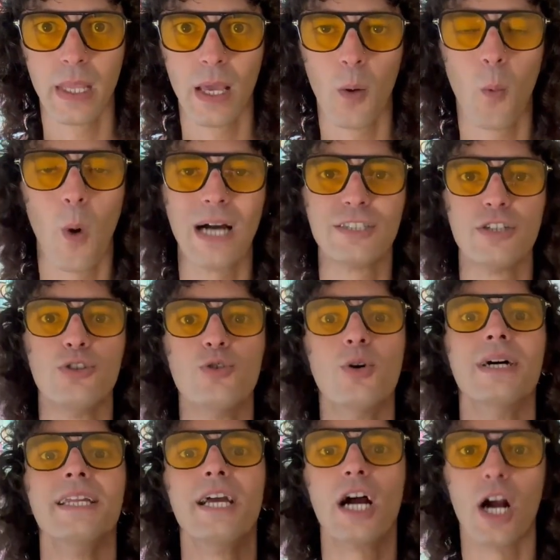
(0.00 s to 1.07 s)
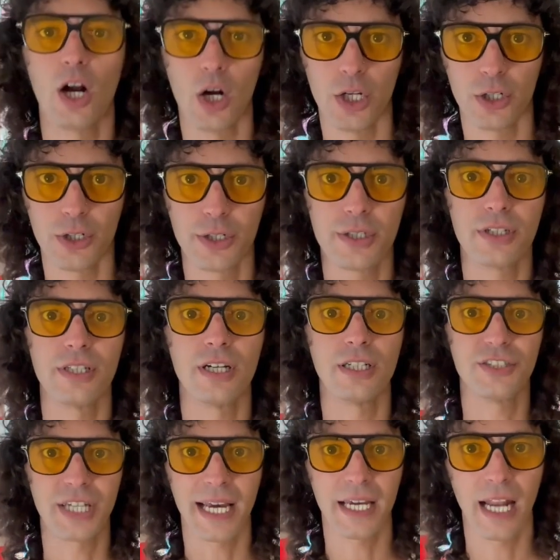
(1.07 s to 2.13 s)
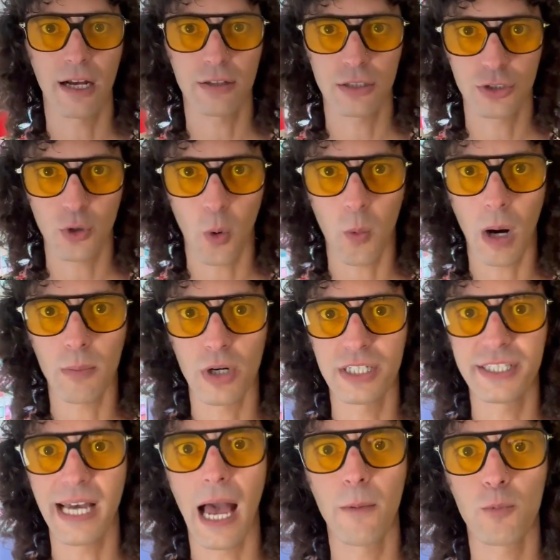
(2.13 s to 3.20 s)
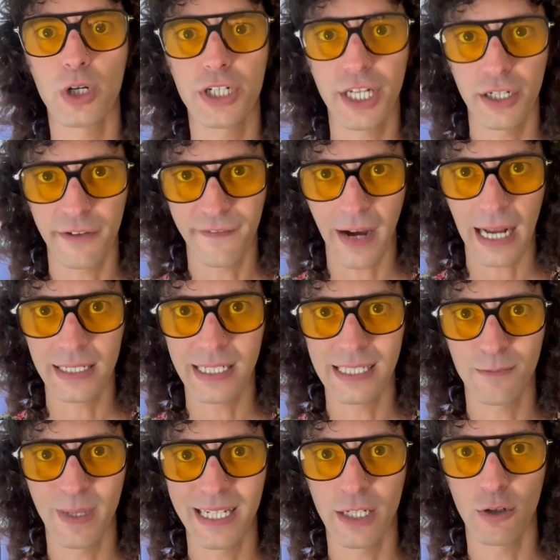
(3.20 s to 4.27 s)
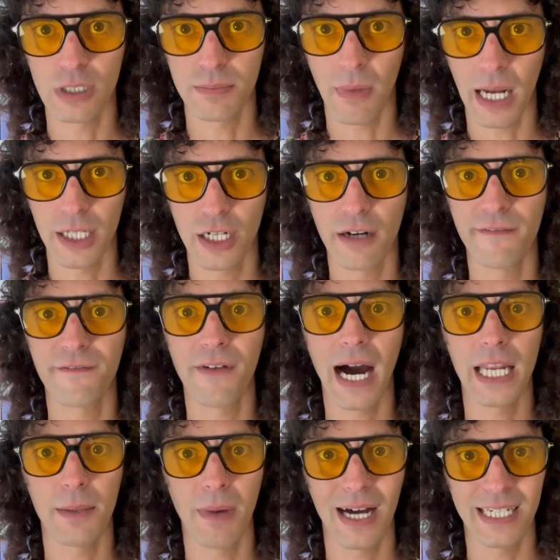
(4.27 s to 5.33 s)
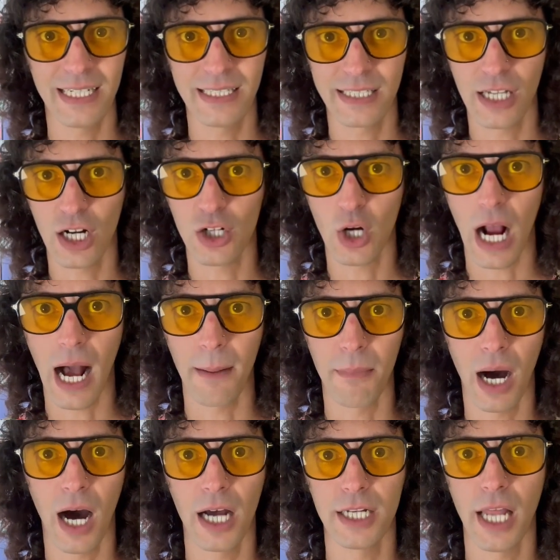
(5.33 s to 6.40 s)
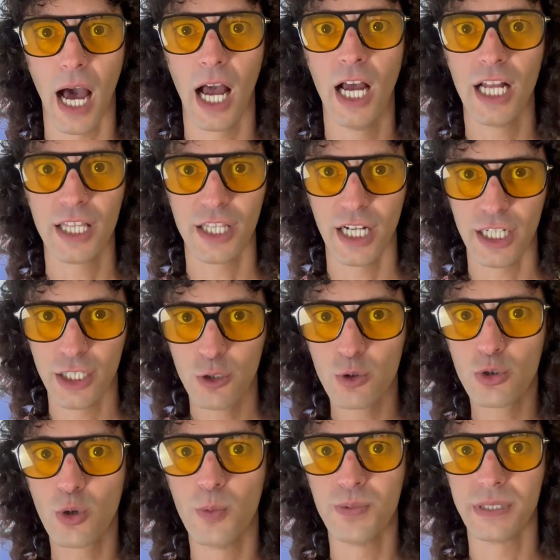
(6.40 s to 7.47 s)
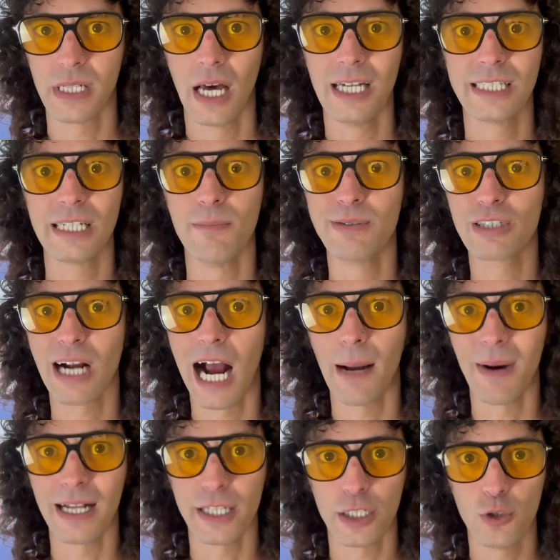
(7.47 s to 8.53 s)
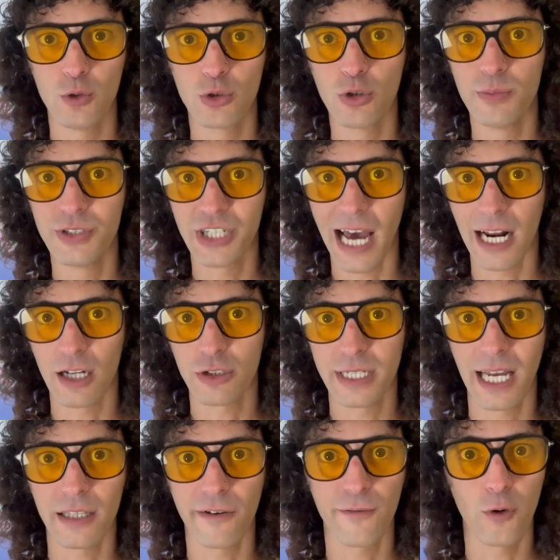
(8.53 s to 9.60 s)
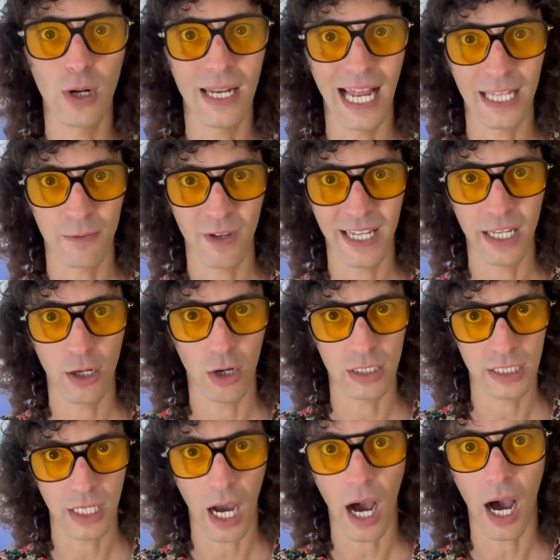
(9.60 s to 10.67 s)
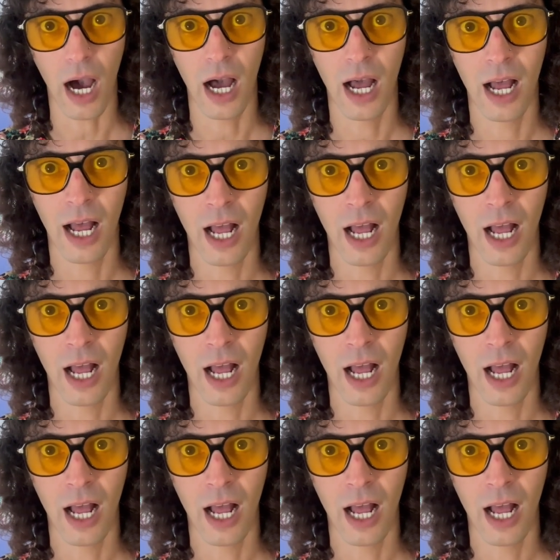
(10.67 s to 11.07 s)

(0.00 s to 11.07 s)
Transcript: What you doing here? You're checking out the show one more time. Where can you find these videos, man? You can find them on Instagram, on the YouTube. Subscribe on the YouTube channel to get the full-length videos, y'all.